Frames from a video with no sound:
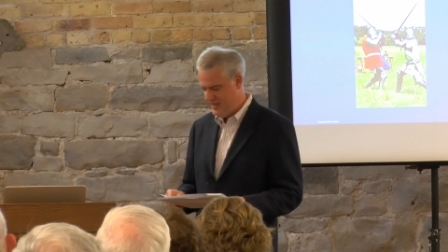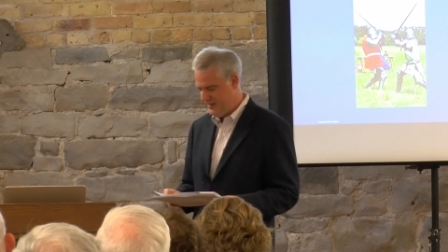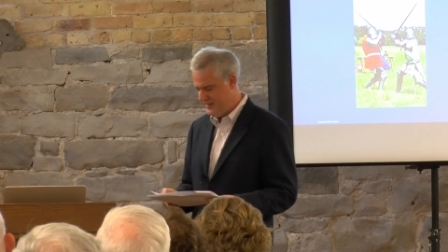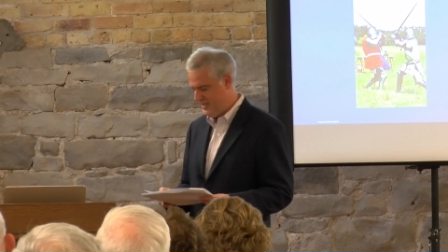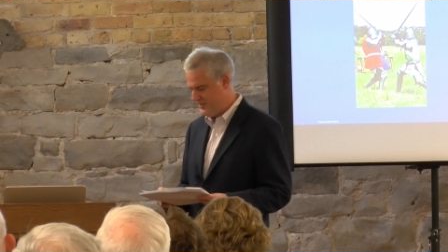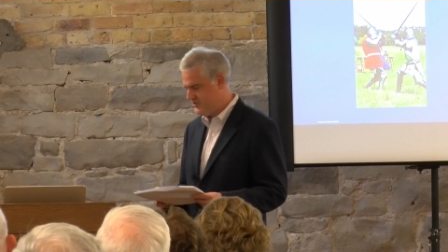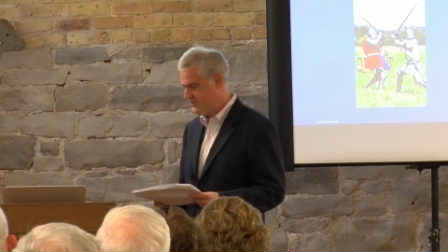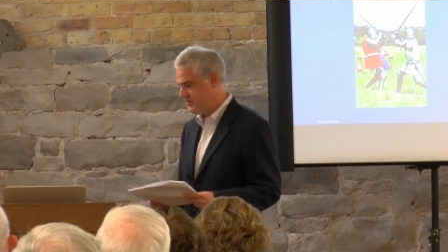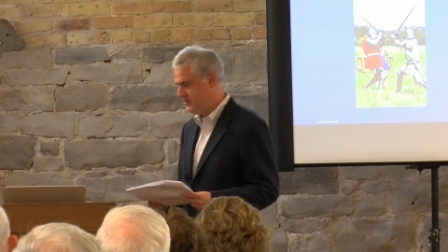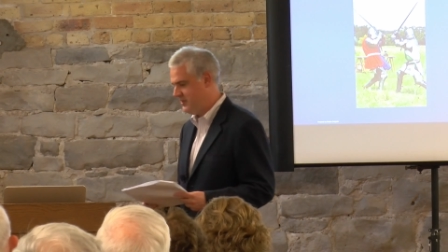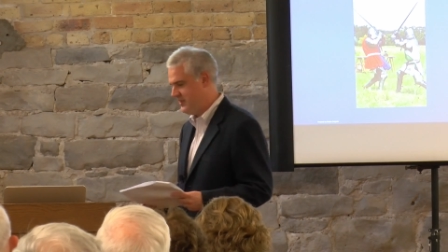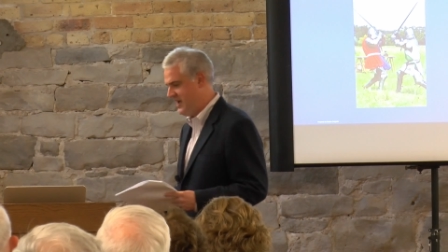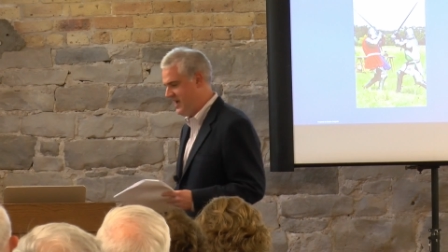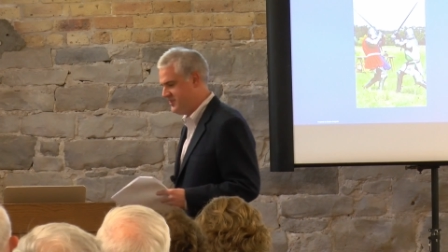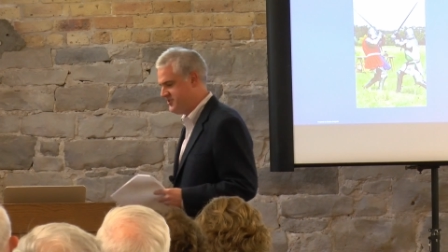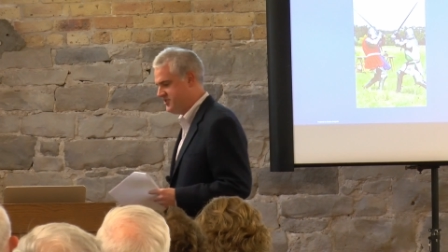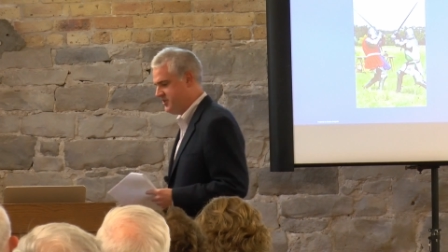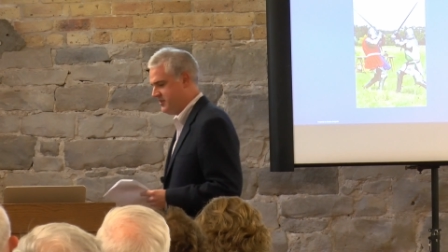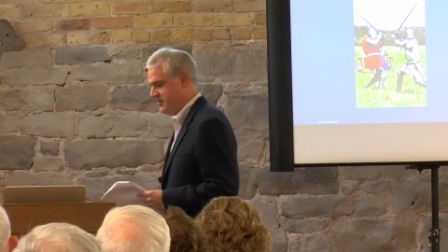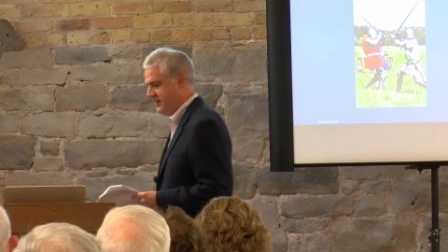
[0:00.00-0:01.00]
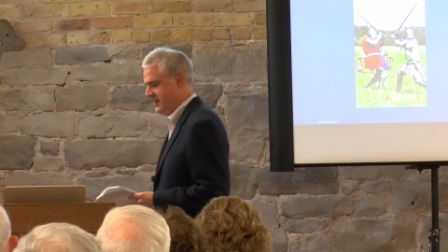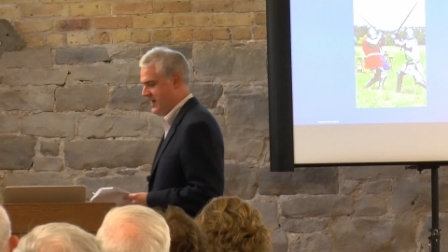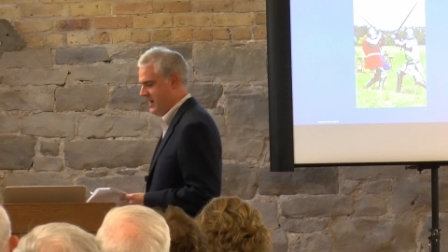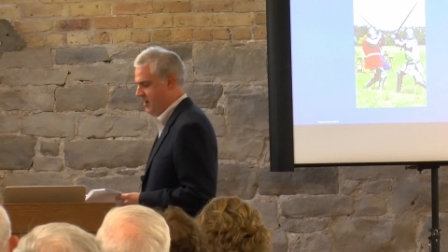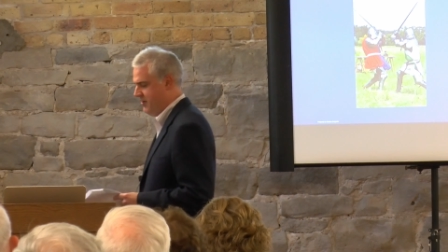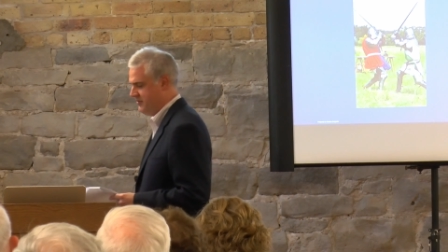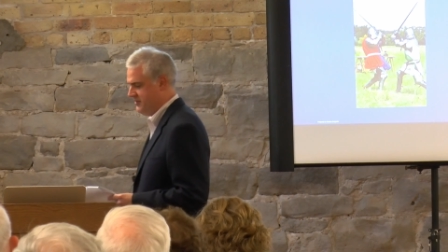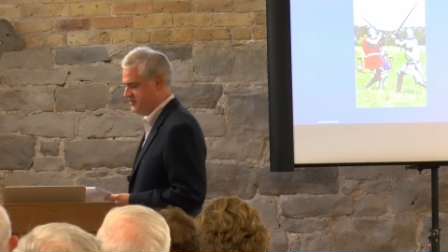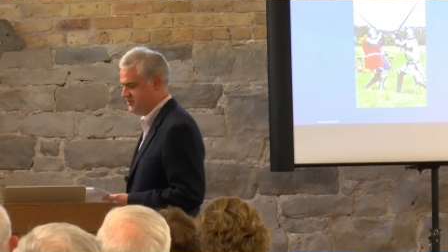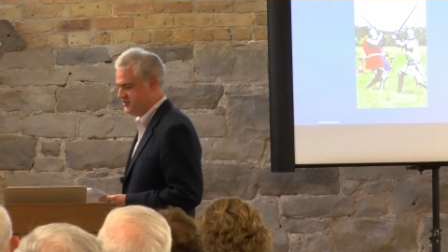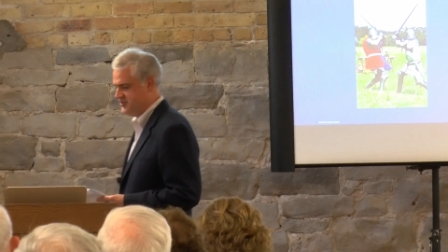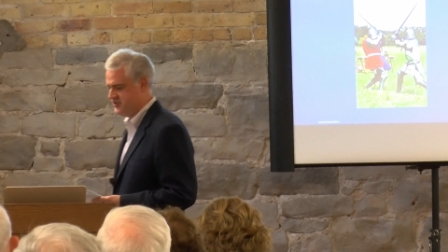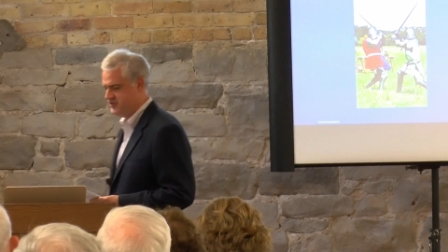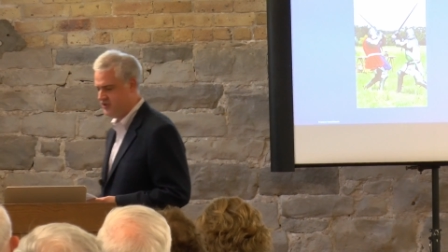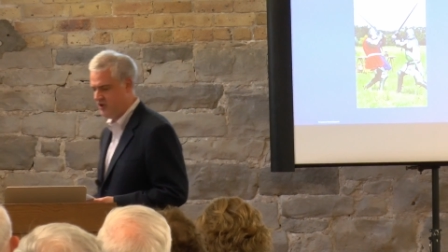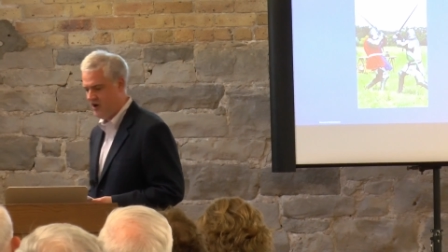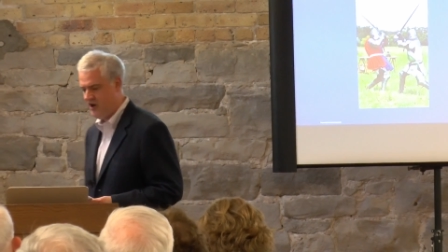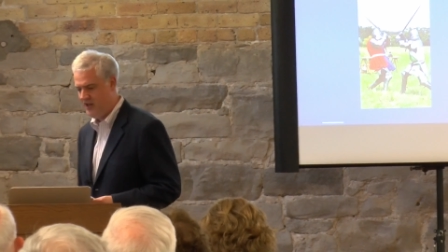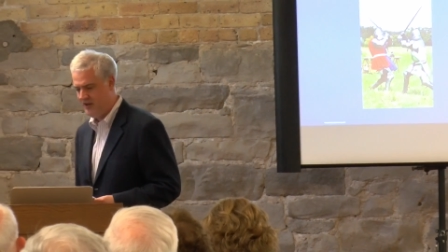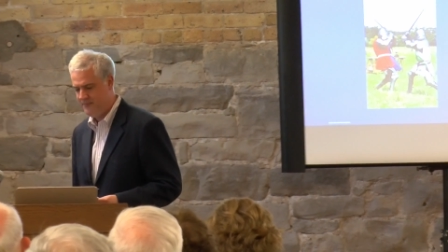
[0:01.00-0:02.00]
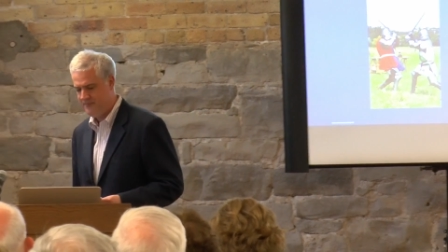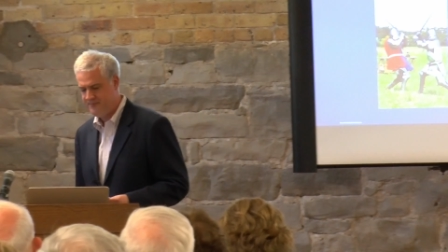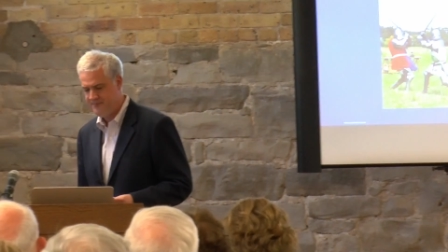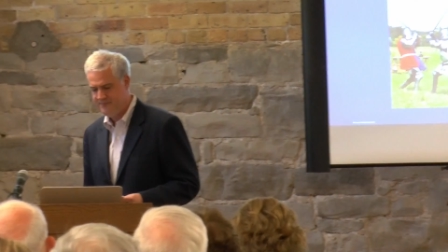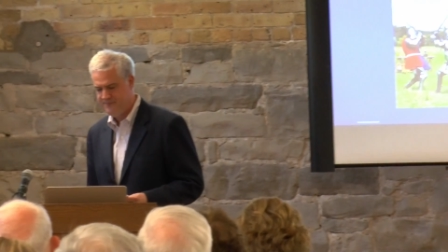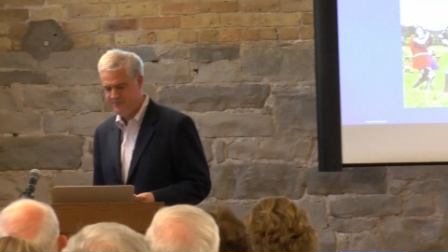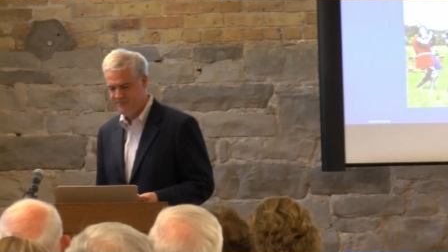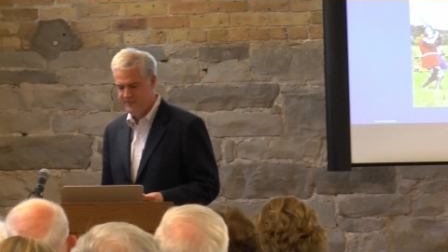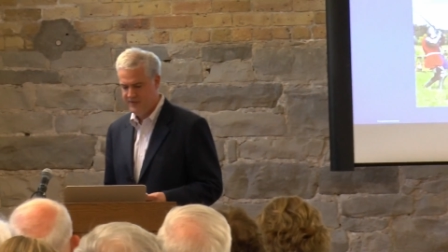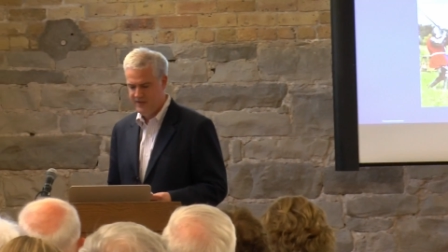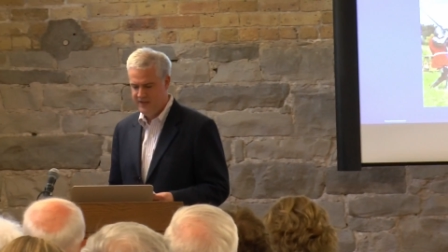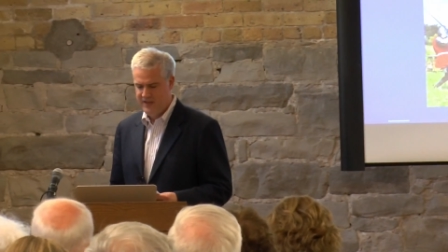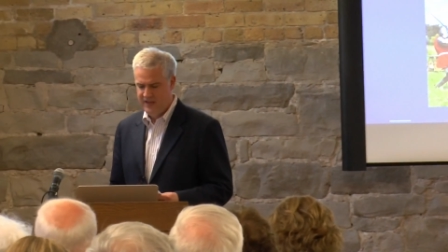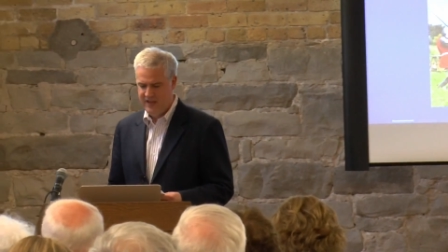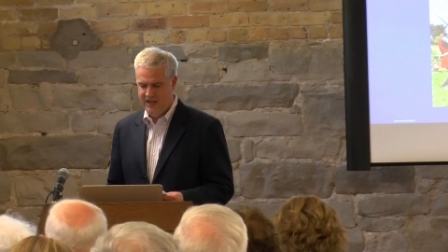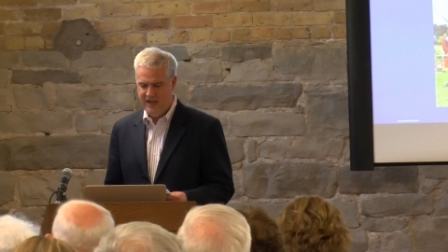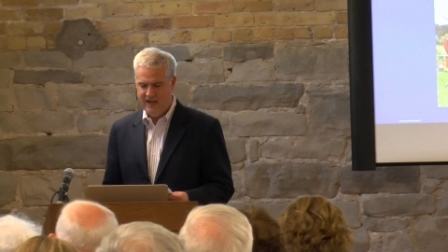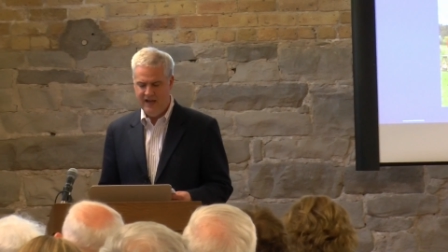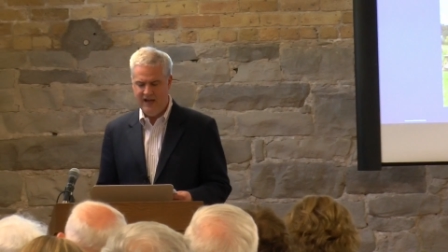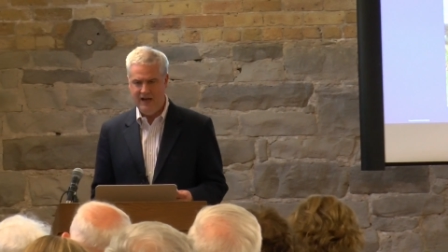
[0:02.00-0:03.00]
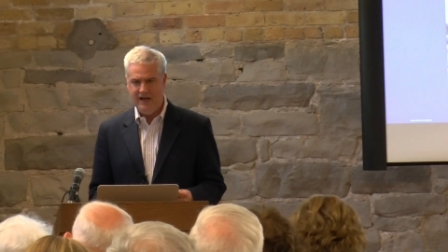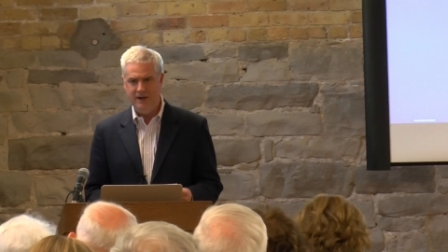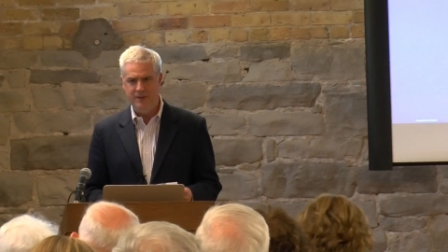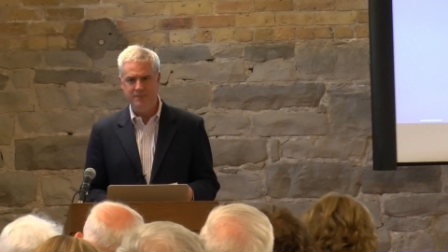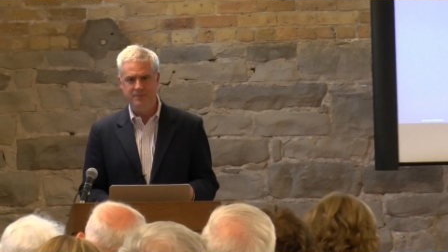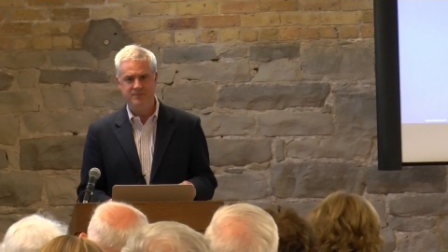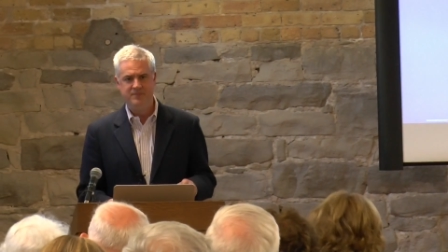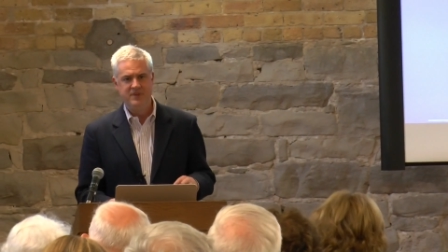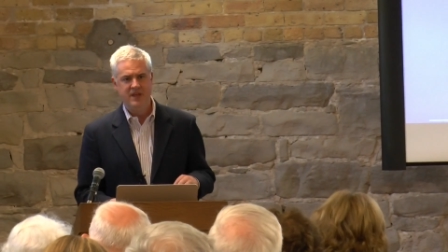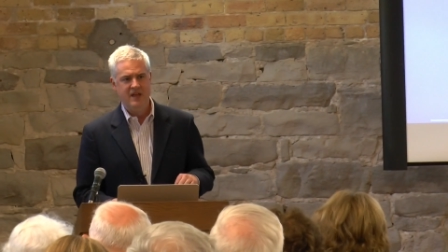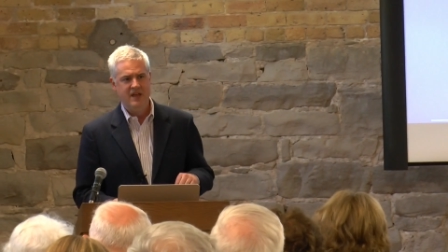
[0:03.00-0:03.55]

That's classically how this is taught. Uh,